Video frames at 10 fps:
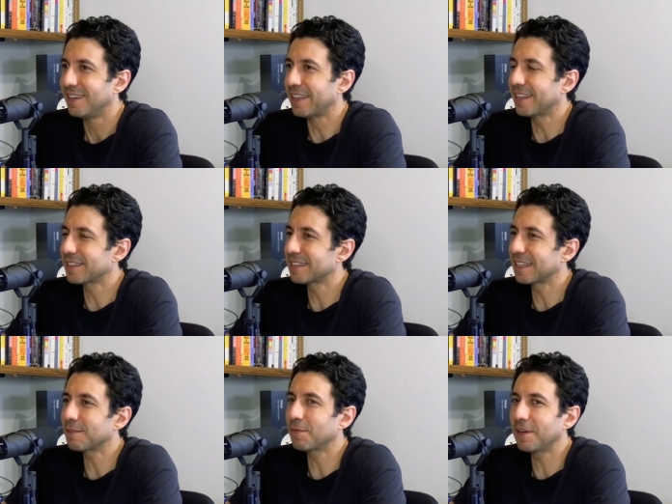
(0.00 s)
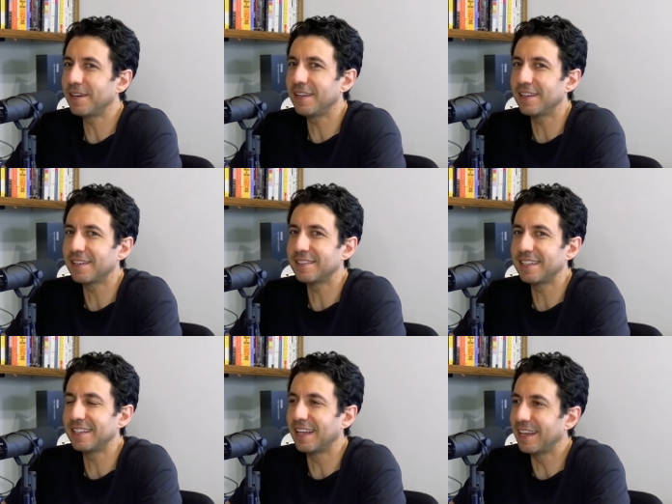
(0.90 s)
That's a very
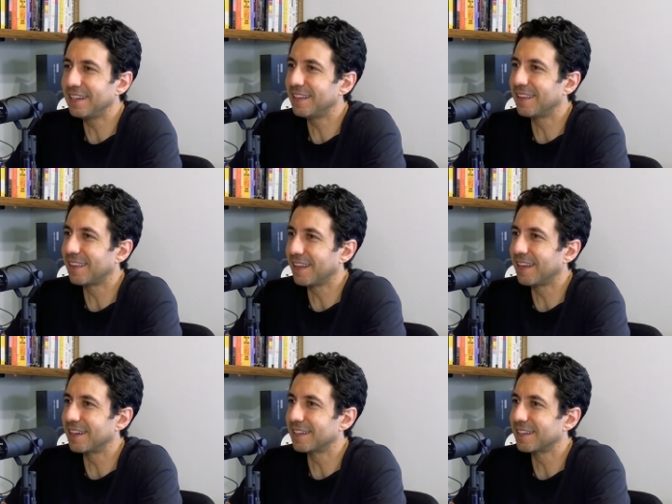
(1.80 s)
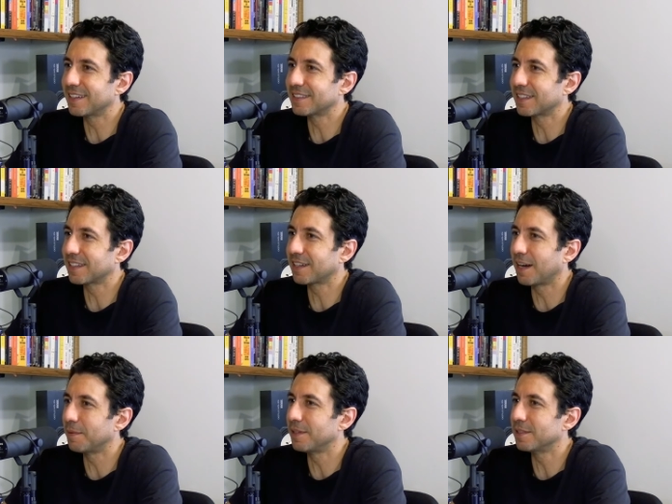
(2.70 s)
Canadian thing because like
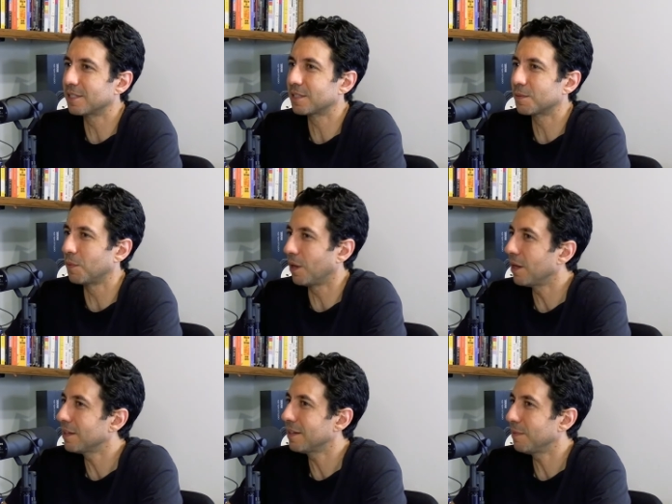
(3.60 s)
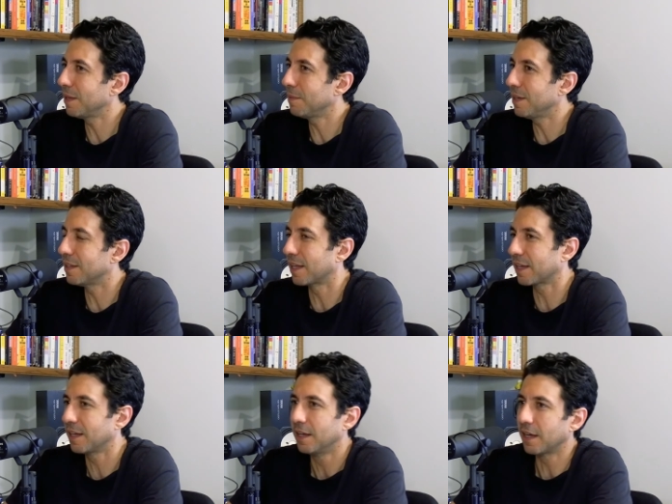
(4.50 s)
comedy's smaller maybe. And
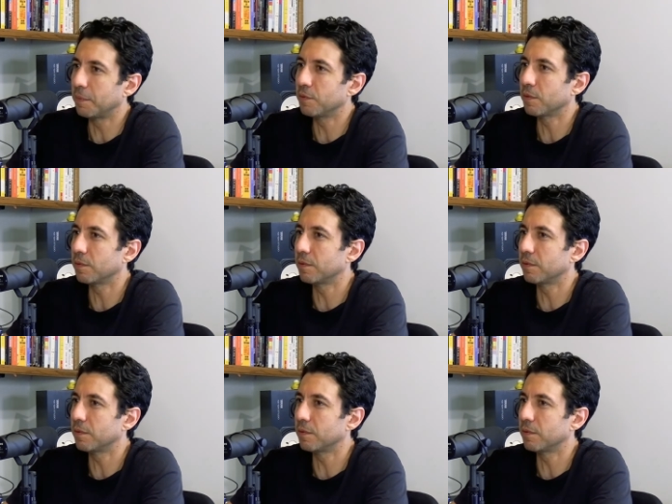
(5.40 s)
like, I mean,